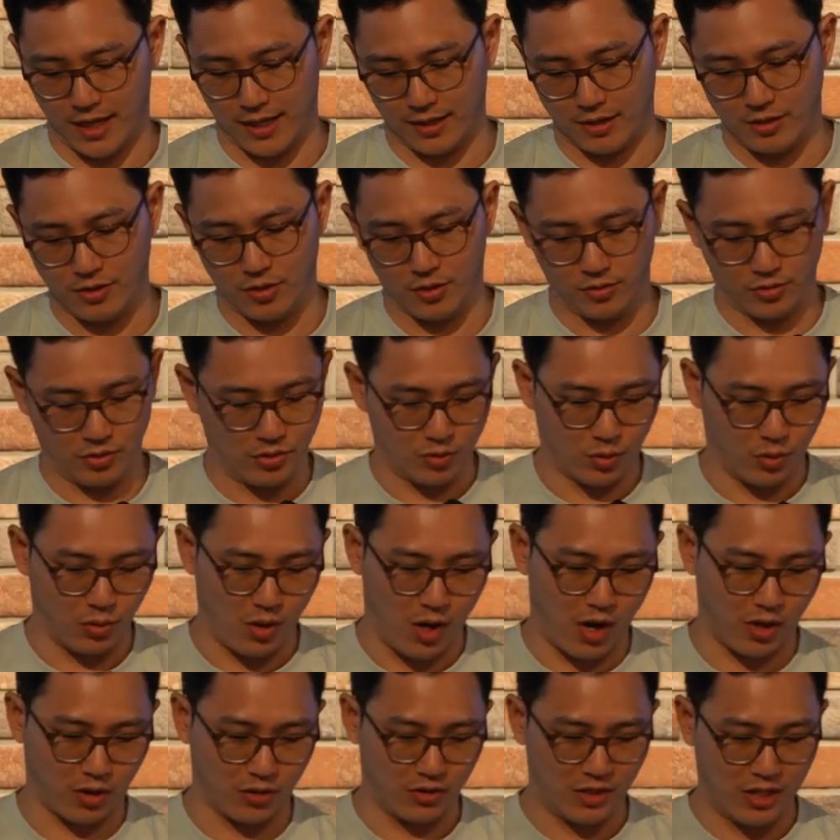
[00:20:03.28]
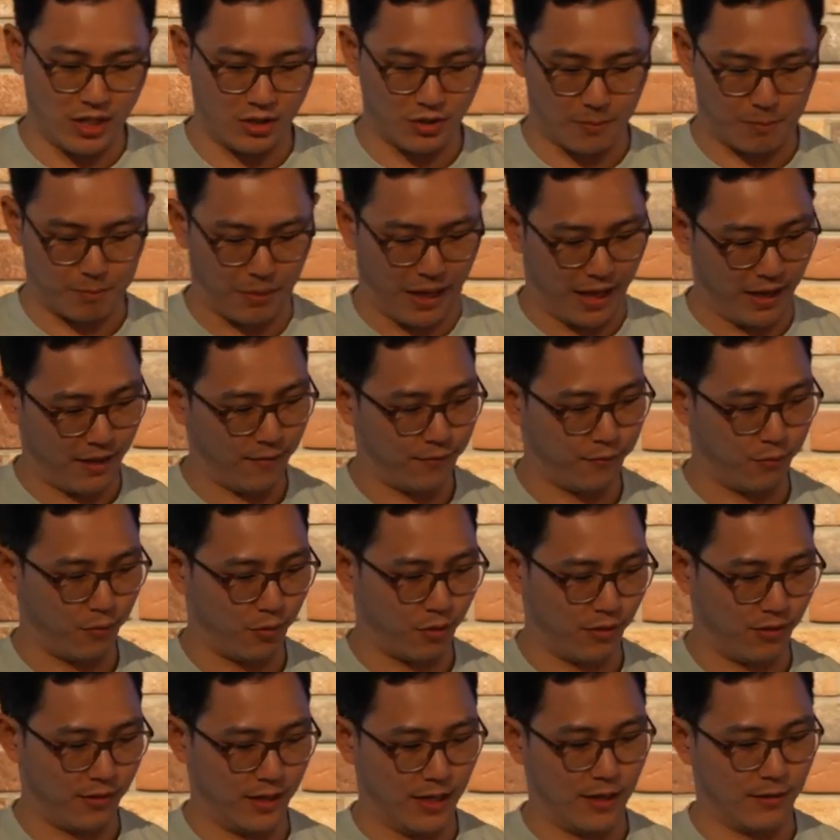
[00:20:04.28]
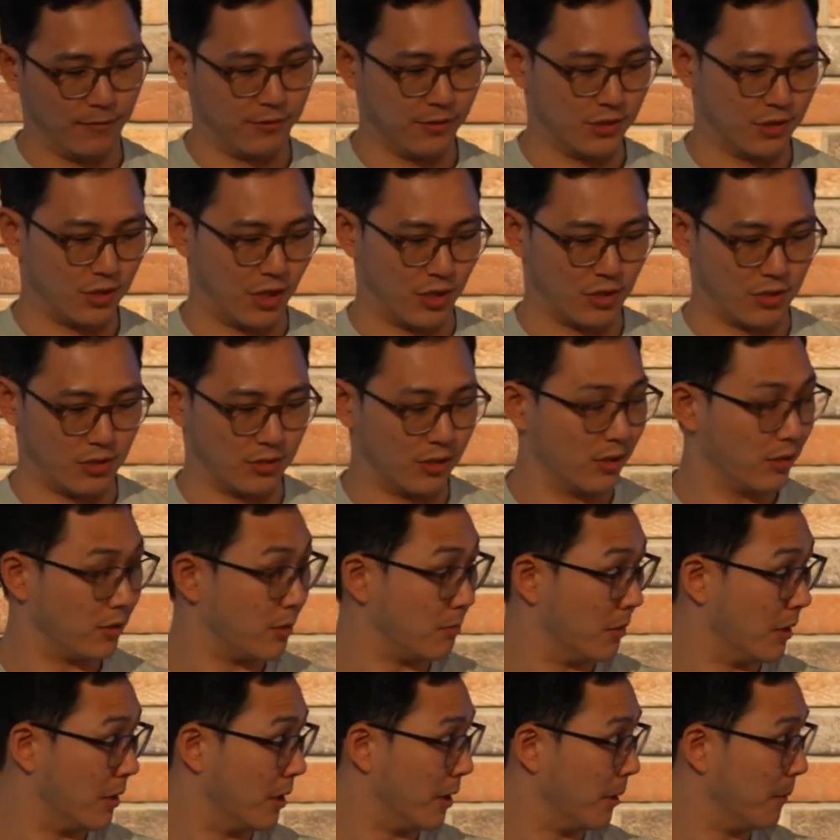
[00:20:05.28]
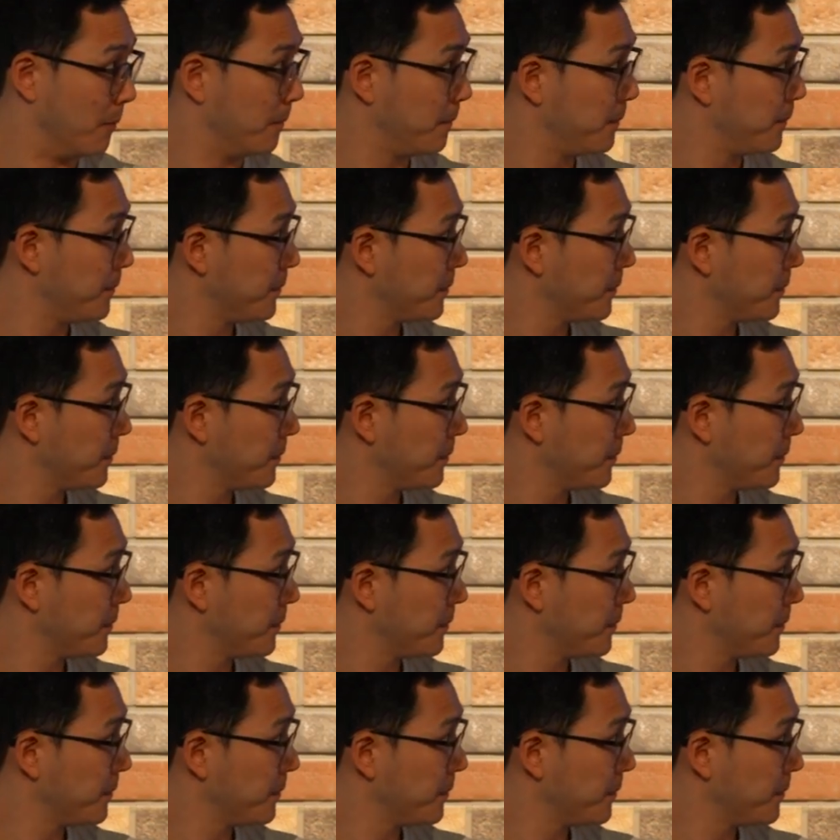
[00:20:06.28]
that you no longer need to pay for the infrastructure ultimately.